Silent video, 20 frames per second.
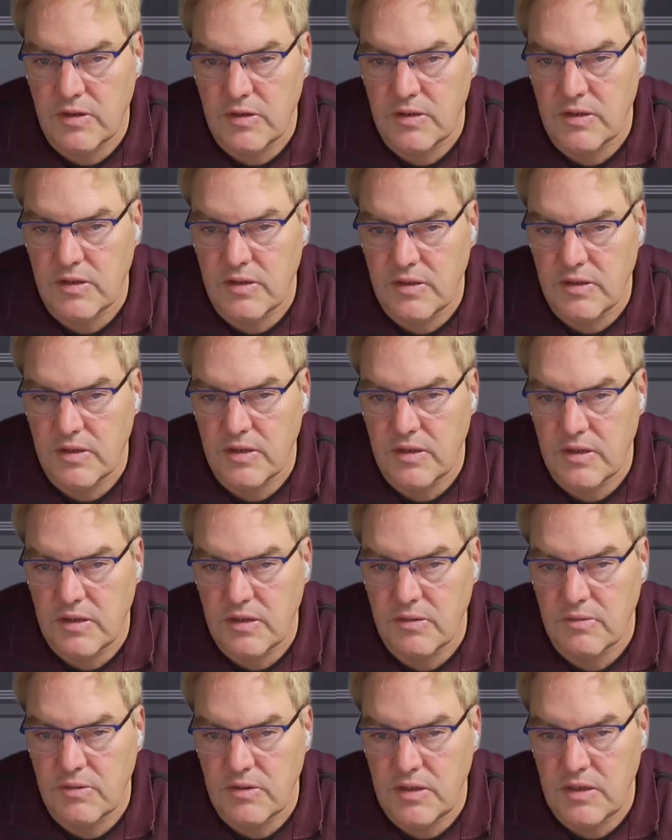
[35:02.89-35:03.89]
I think we
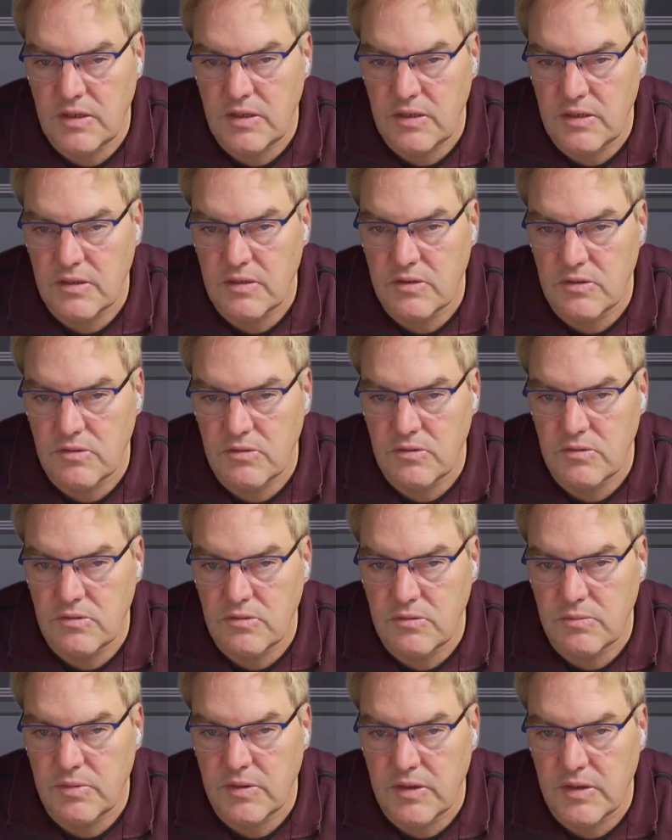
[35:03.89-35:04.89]
need 2
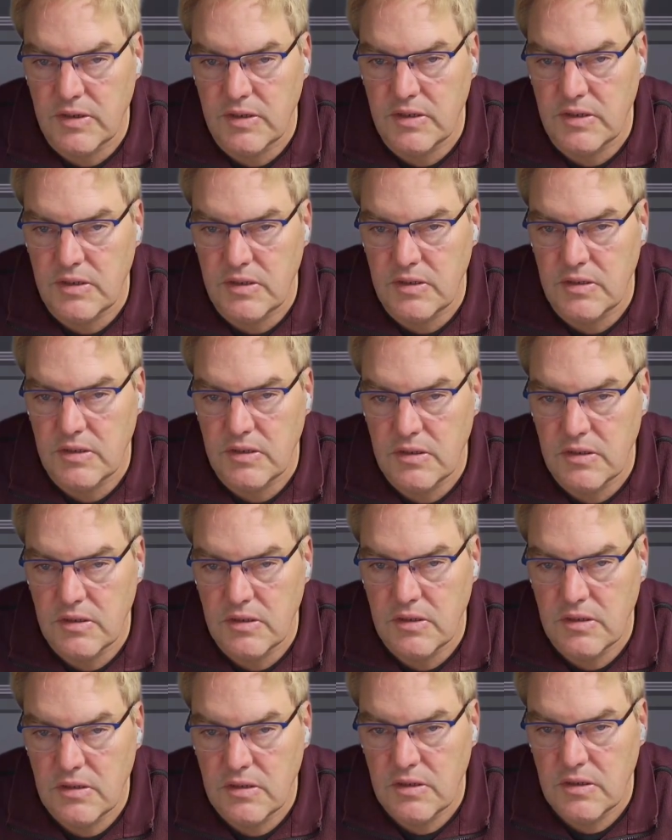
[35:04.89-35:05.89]
by,
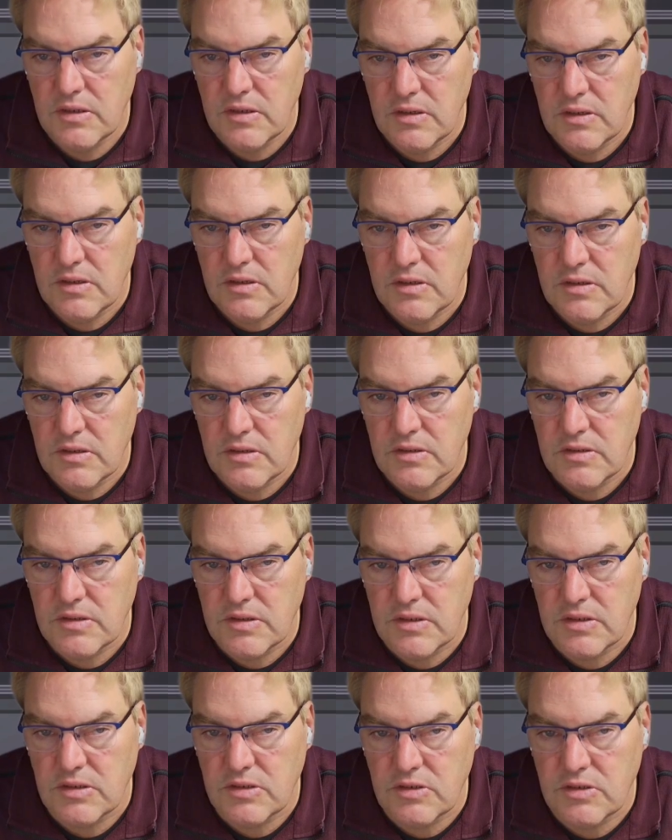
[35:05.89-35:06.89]
set
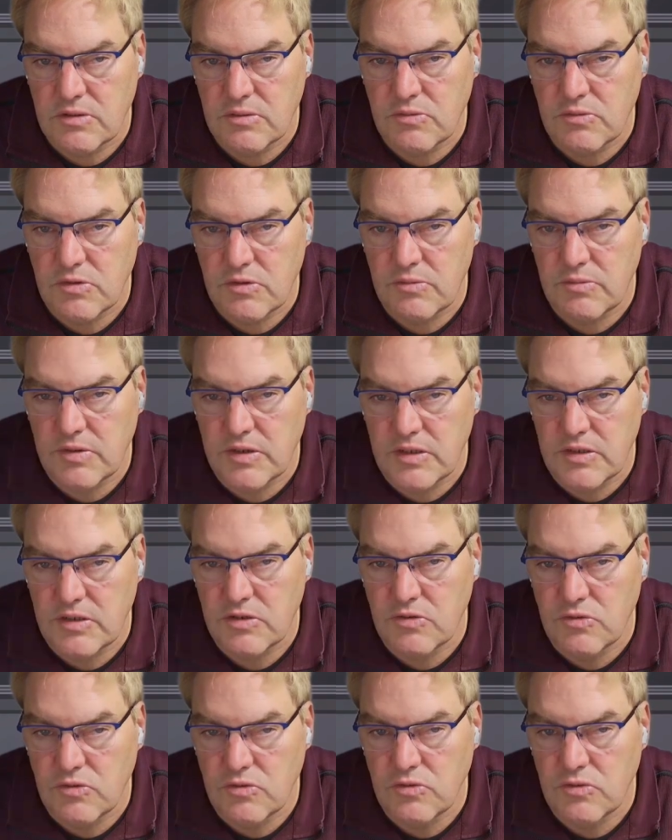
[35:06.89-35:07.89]
1 by
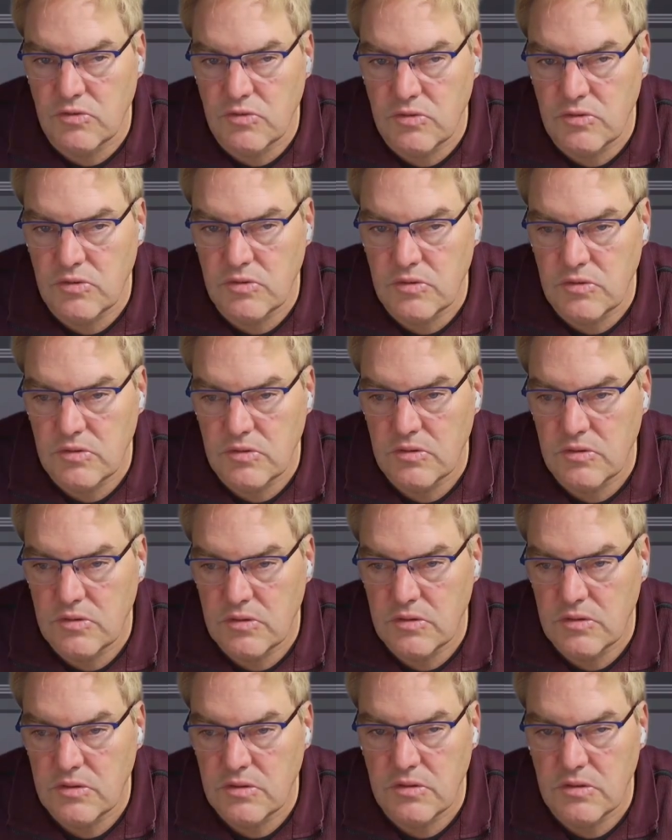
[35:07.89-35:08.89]
2.
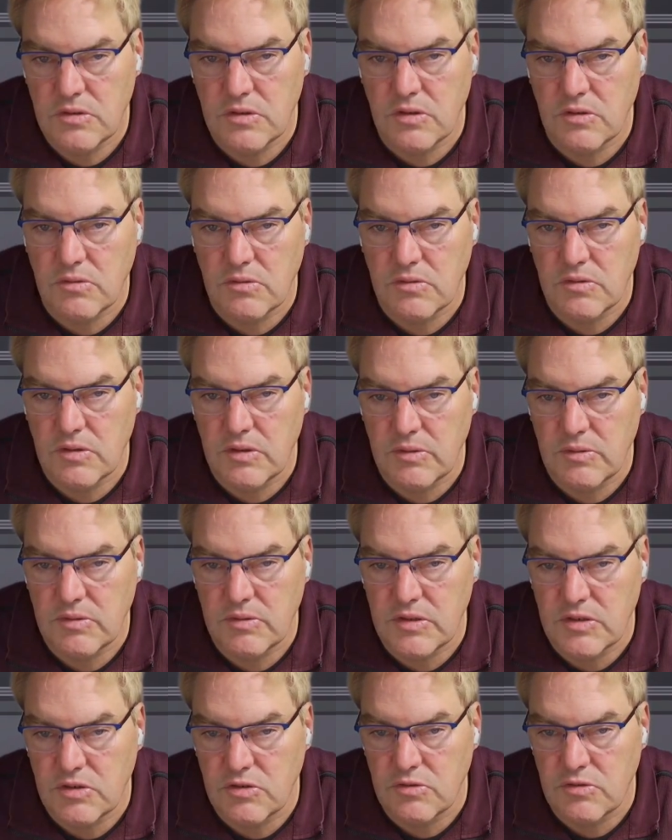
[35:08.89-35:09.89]
No, I want
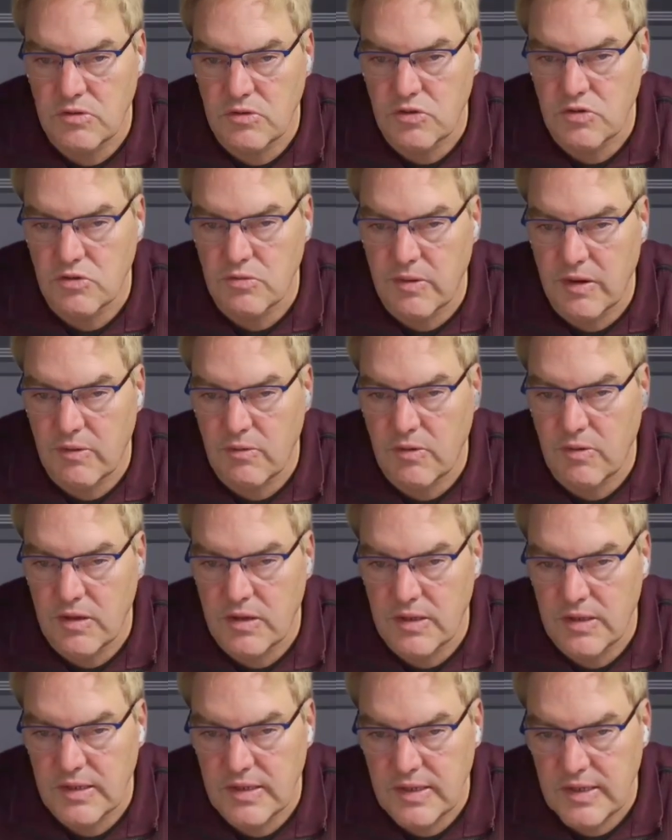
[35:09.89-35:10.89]
2 by 1.
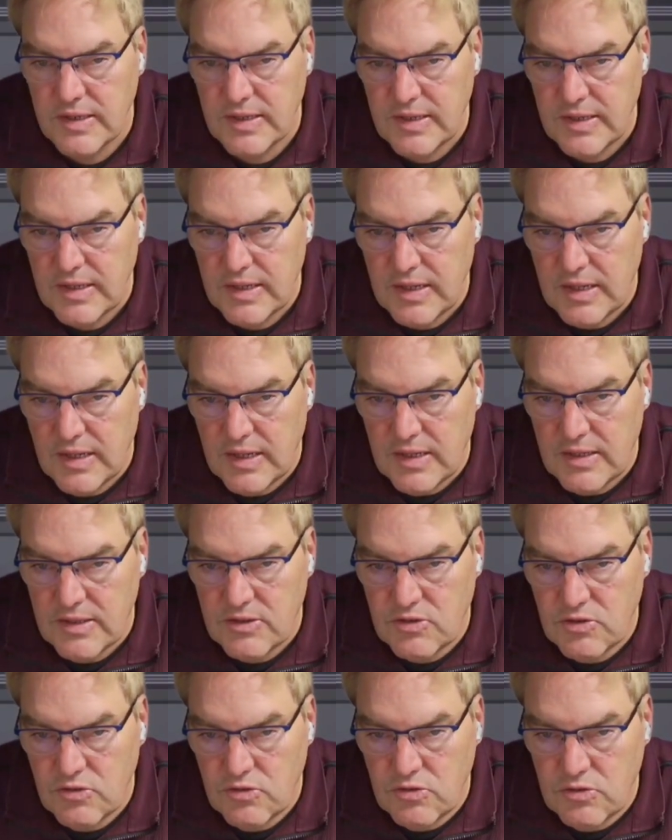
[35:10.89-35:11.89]

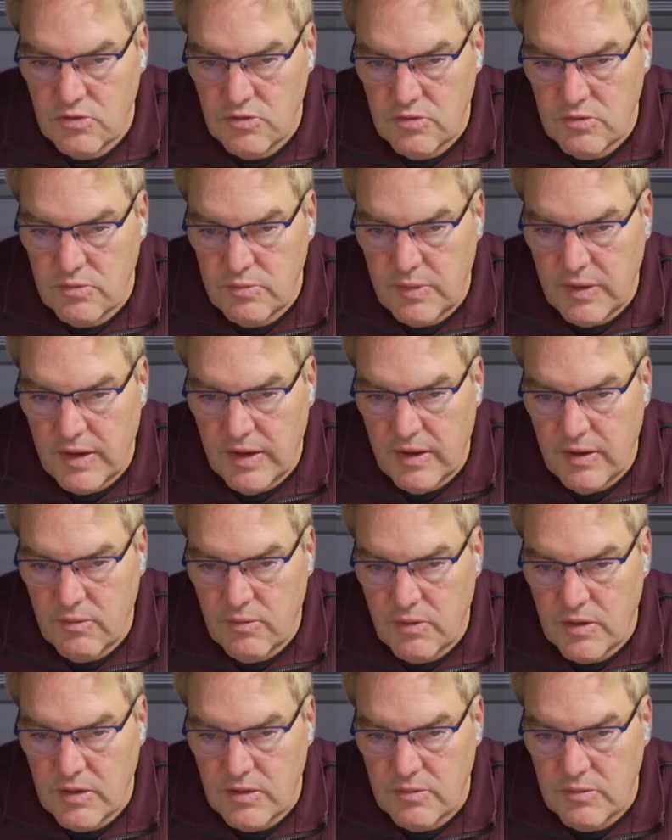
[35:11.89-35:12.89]
2 by
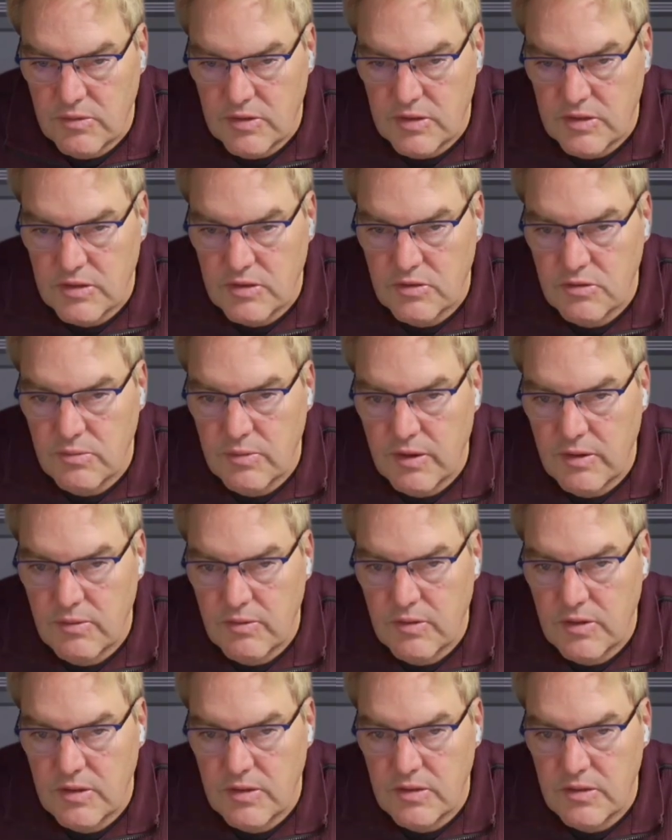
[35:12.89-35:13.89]
1. Where's 2 by
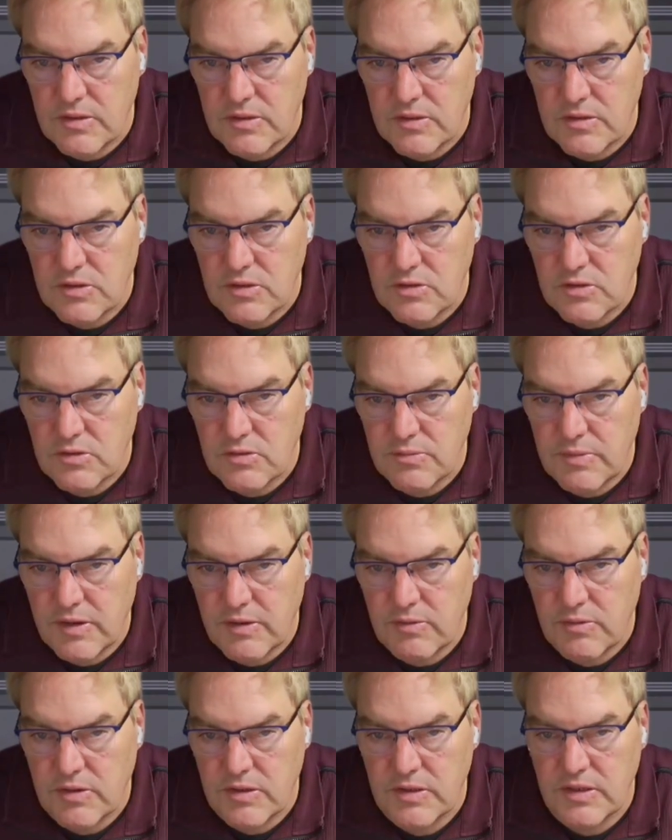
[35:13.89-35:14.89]
1? 2 by
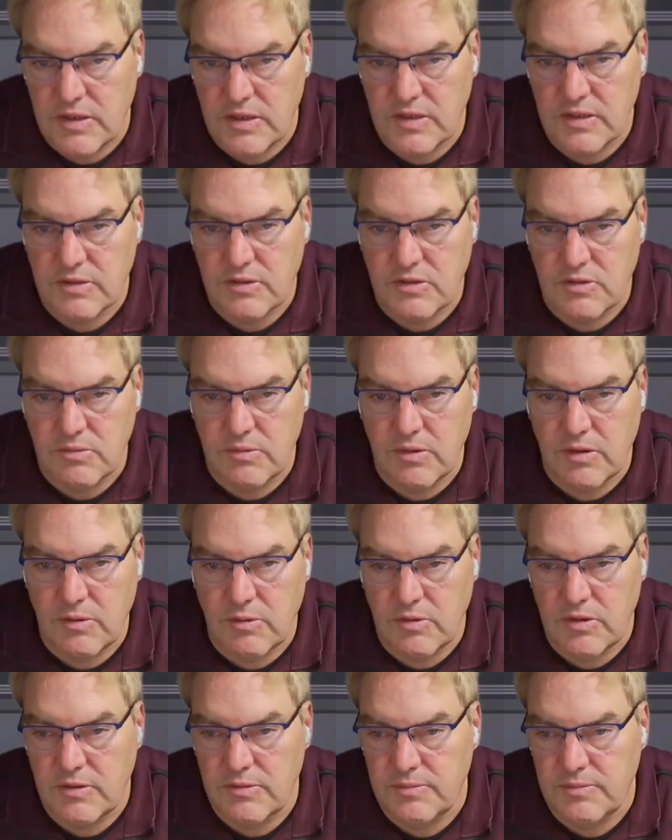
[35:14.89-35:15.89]
1. There's 2 by 1.